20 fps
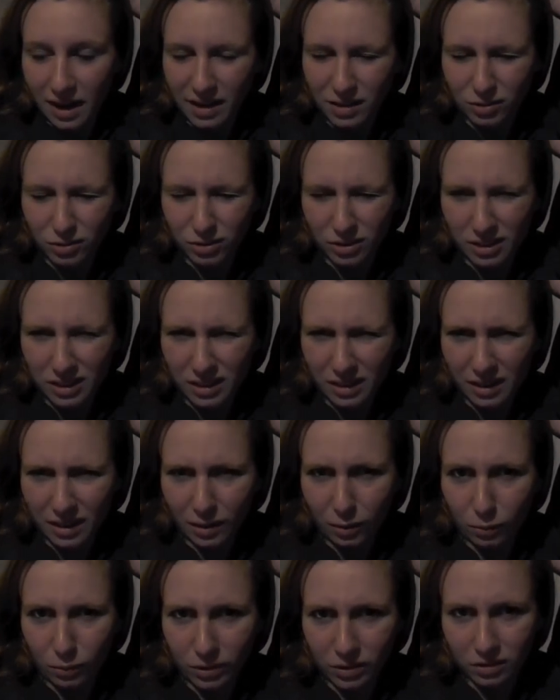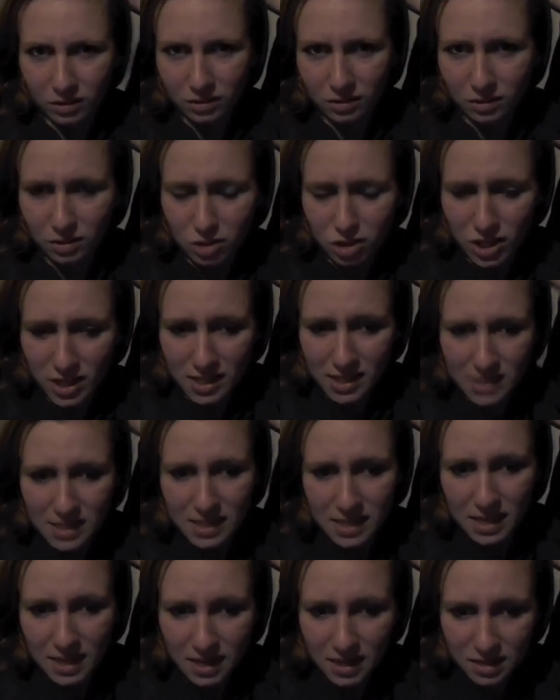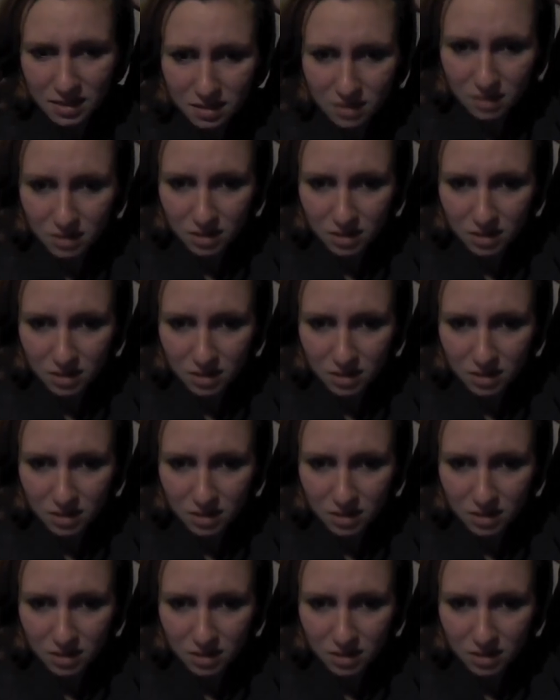don't think I will check in again.